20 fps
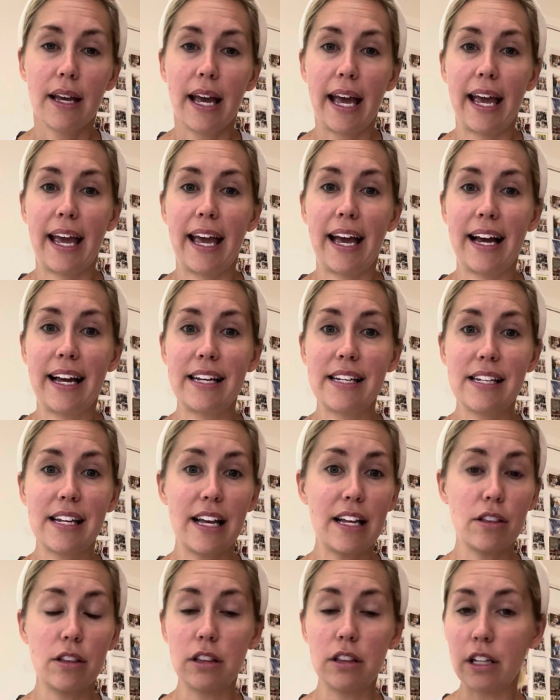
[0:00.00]
And
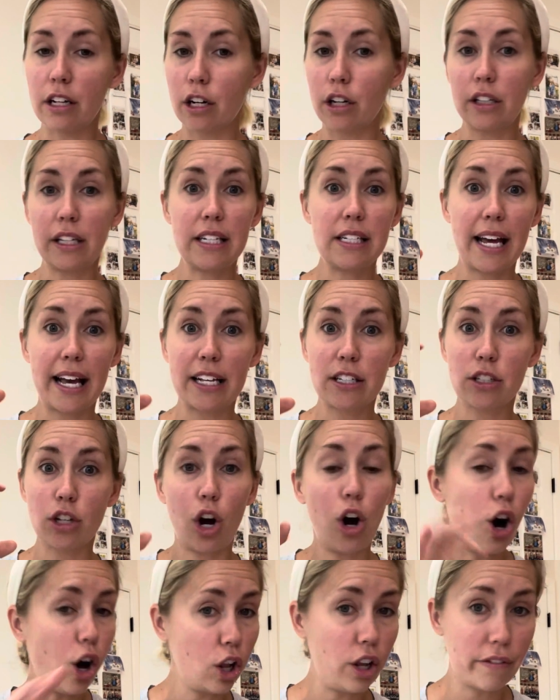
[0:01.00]
it literally takes
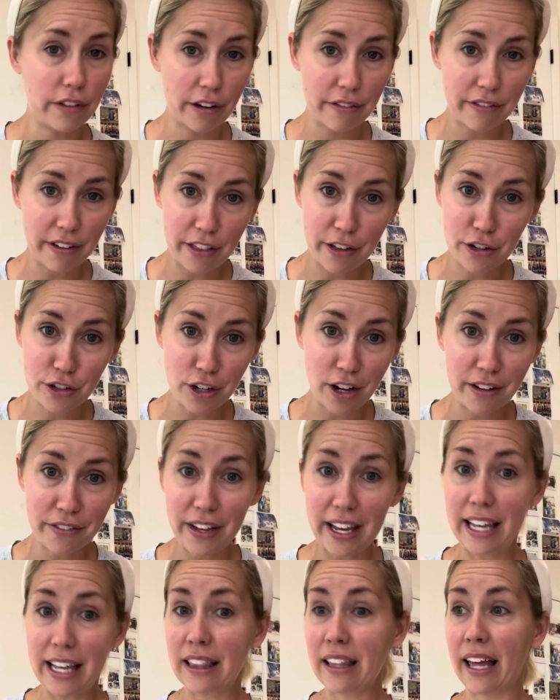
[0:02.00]
all of their feathers off
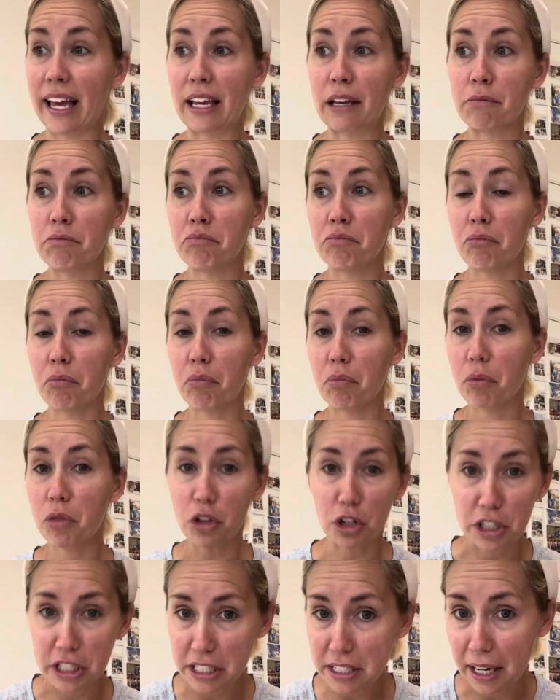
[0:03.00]
in like
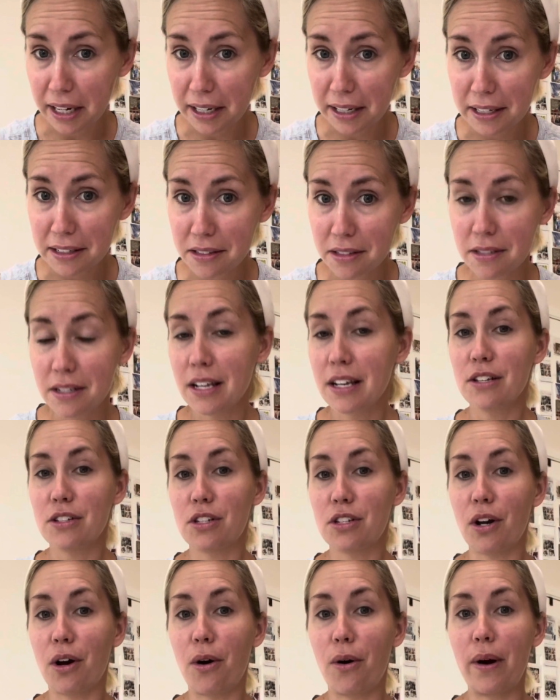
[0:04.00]
30 seconds.
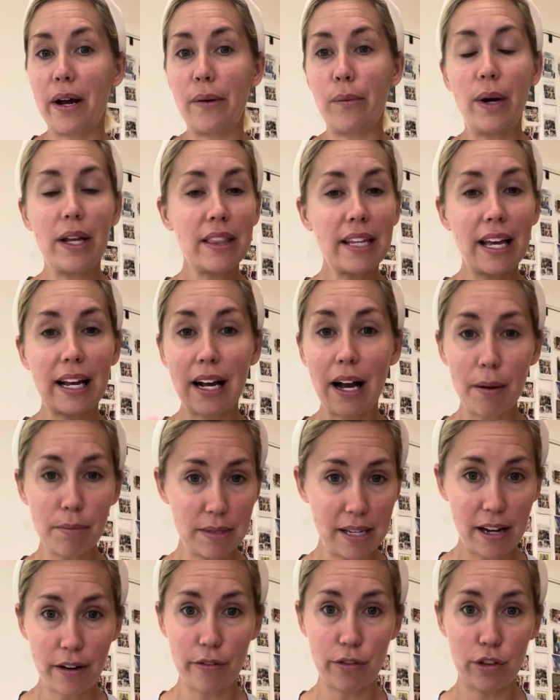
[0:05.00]
So when it comes
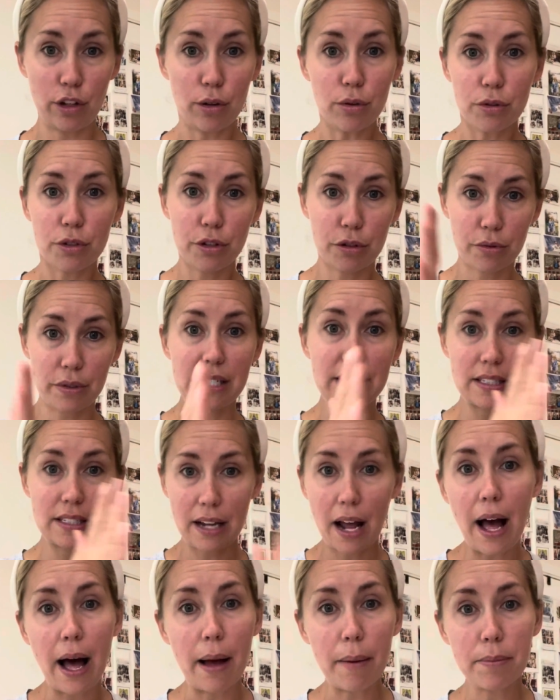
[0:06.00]
out of those 3
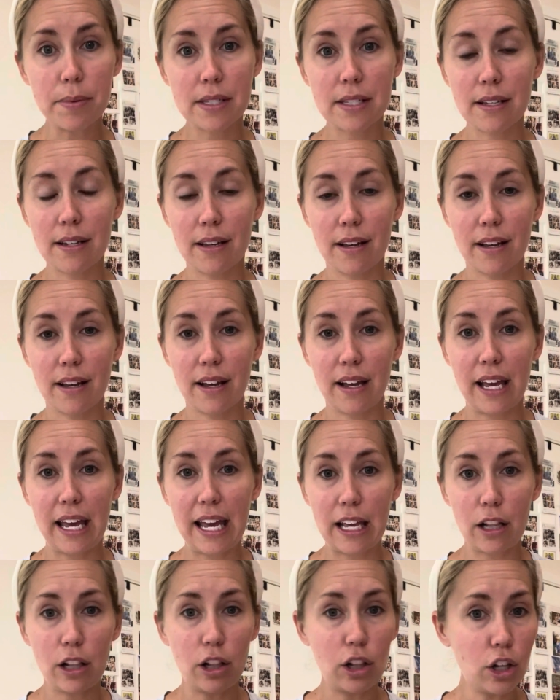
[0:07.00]
steps,
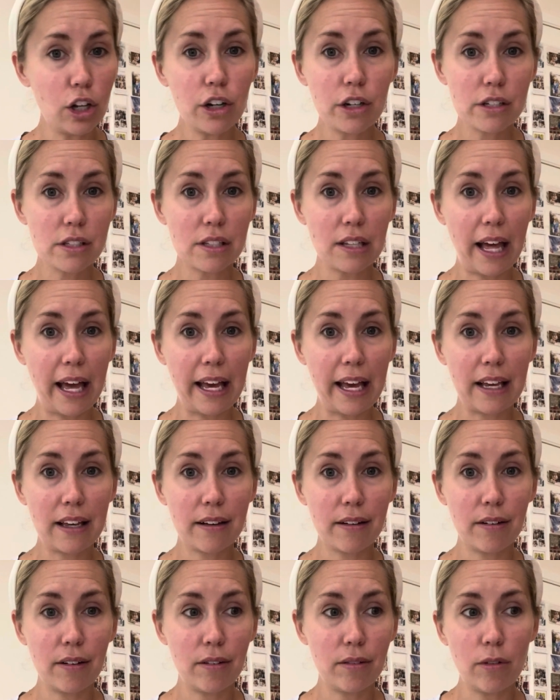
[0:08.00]
it looks like
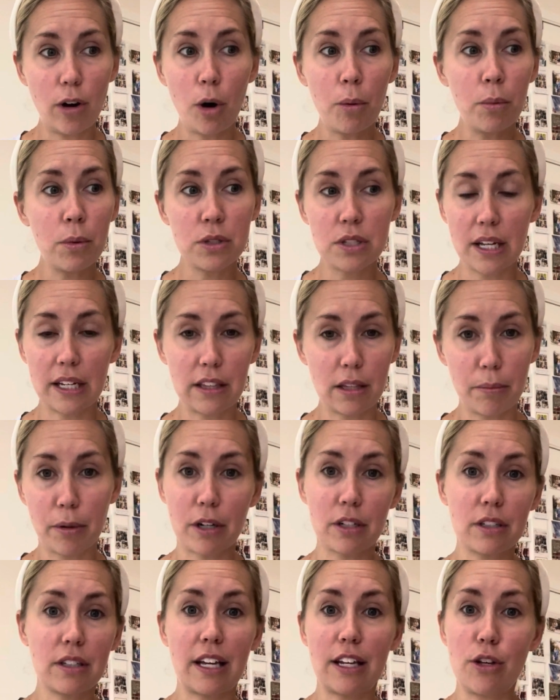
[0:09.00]
almost like the
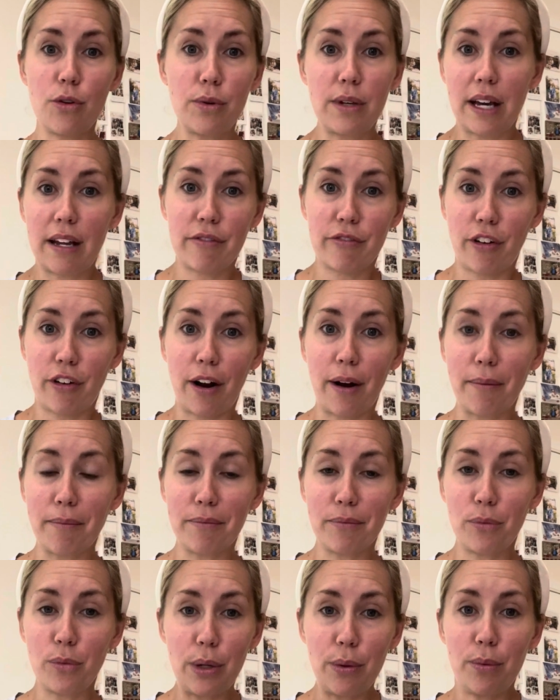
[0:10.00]
bird that you get from
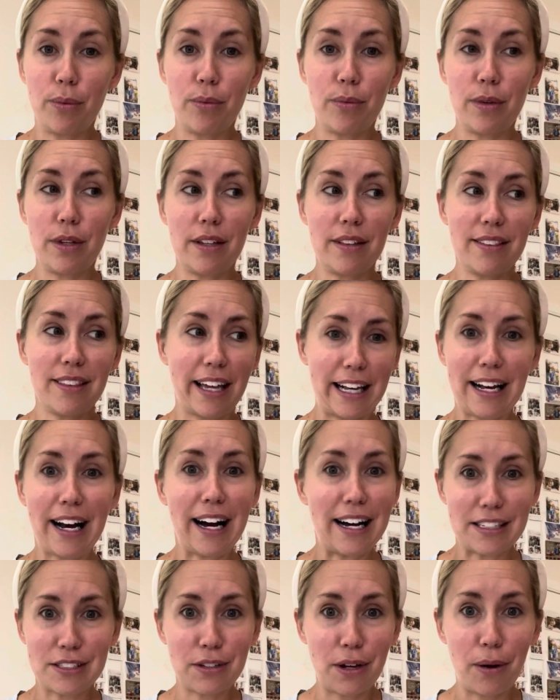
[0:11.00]
we like
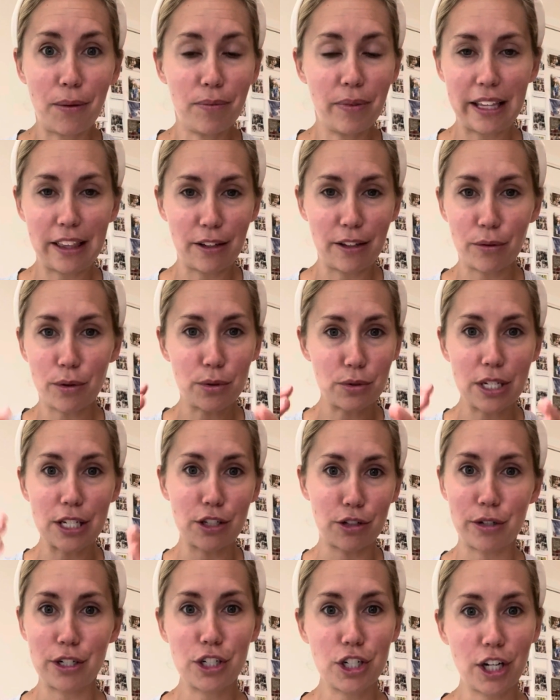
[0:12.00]
Costco, like the
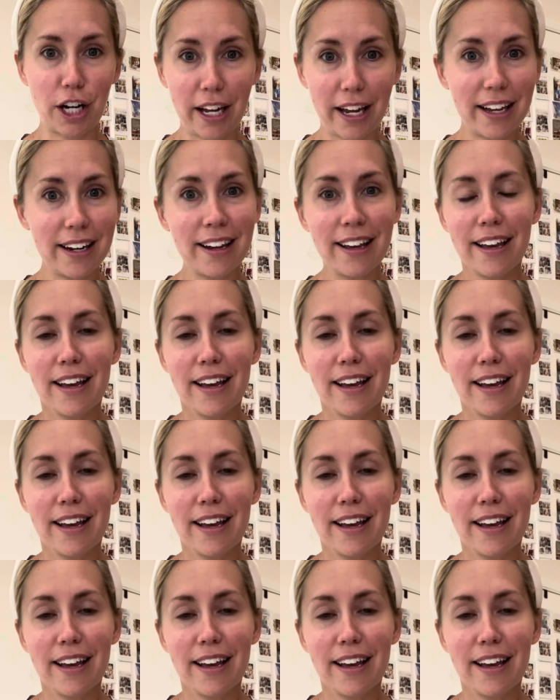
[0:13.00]
rotisserie chicken.